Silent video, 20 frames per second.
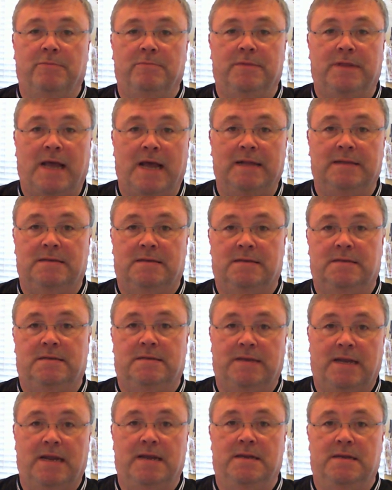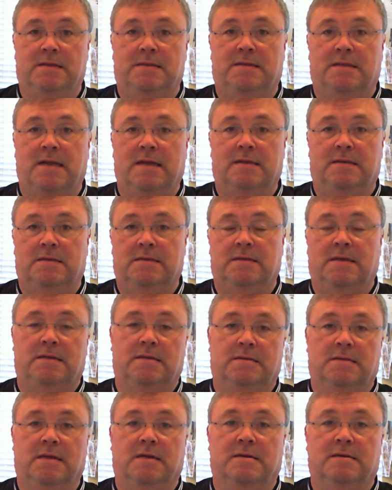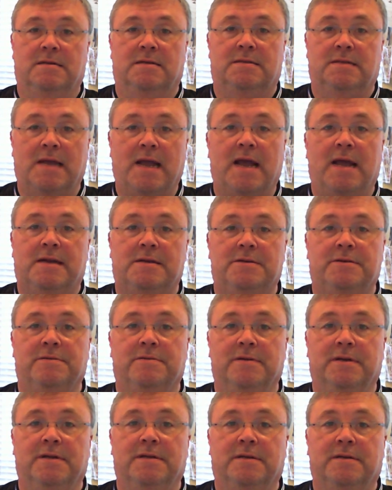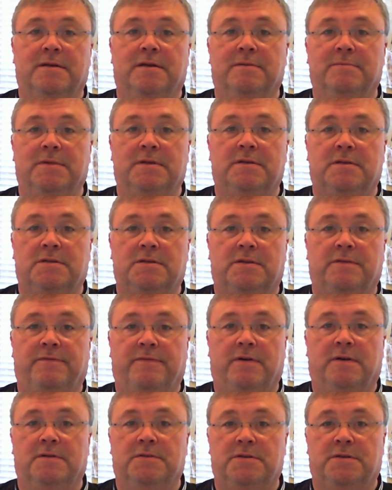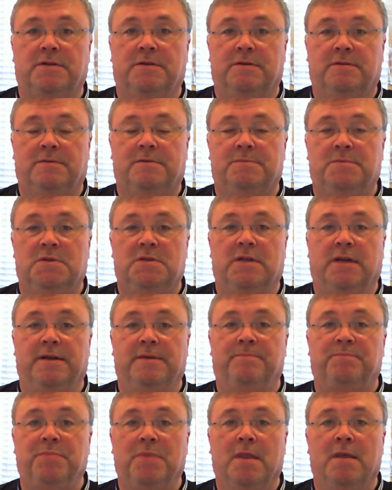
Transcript: that state's not going to tax your income, it just defaults to the home state.